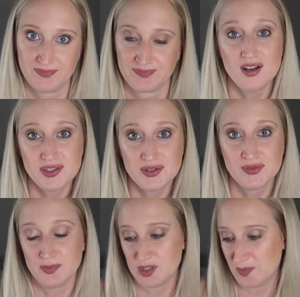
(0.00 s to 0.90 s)
Also
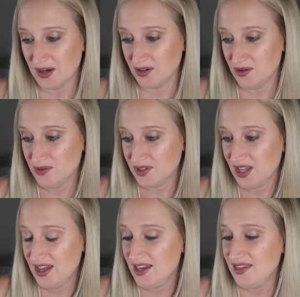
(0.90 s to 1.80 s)
from SparkNotes,
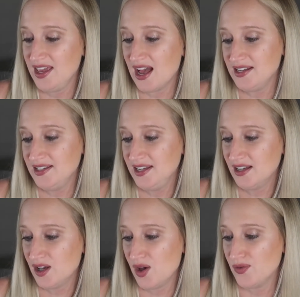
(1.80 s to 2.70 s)
the
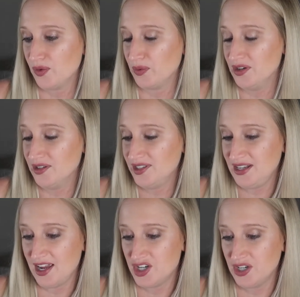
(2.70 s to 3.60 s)
idea of
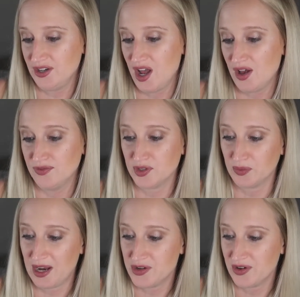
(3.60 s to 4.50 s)
renunciation, of
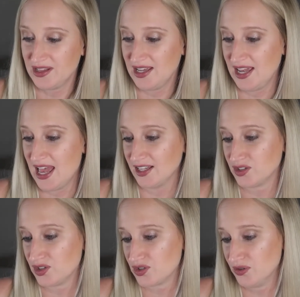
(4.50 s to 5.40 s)
surrendering the
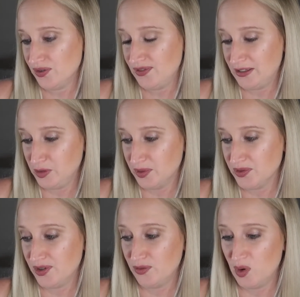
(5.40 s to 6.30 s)
external
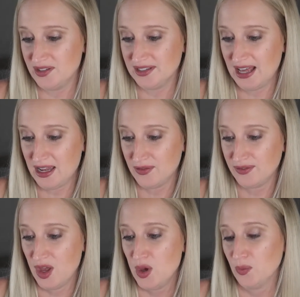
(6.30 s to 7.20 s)
valuables of one's life,
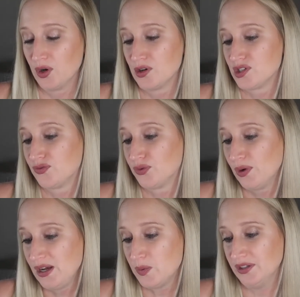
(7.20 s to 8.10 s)
recurs
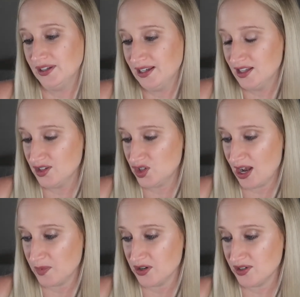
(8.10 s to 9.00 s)
frequently in these
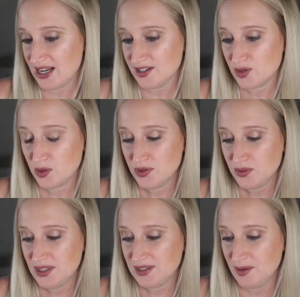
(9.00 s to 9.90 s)
chapters as
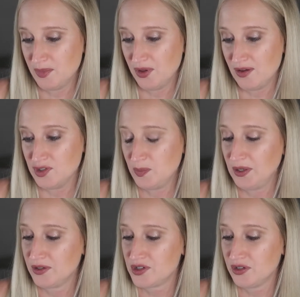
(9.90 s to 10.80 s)
Tolstoy's symbol of
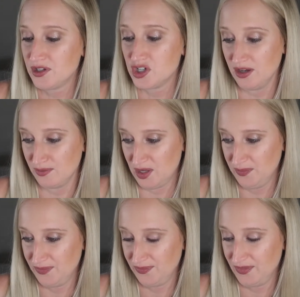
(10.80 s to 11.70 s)
spiritual
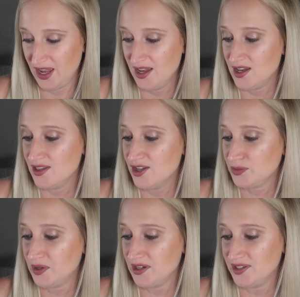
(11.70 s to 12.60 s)
achievement.
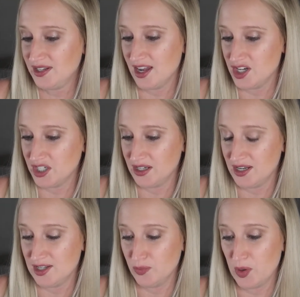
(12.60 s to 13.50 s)
This renunciation
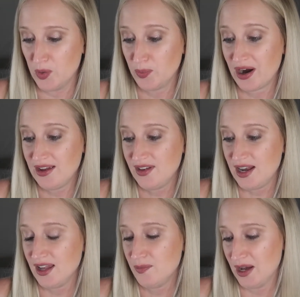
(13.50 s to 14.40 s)
is both
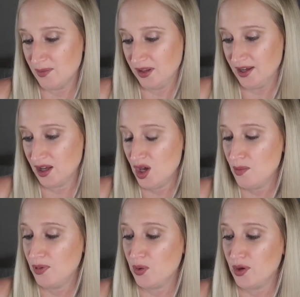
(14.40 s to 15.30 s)
private and public,
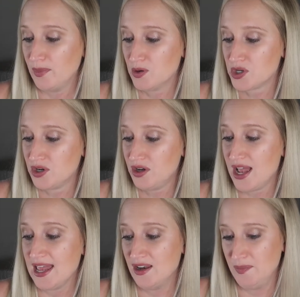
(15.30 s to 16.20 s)
both emotional
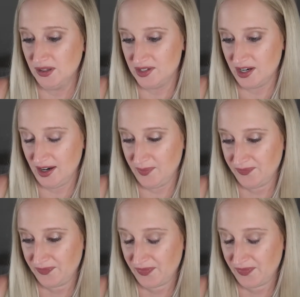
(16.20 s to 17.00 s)
and military.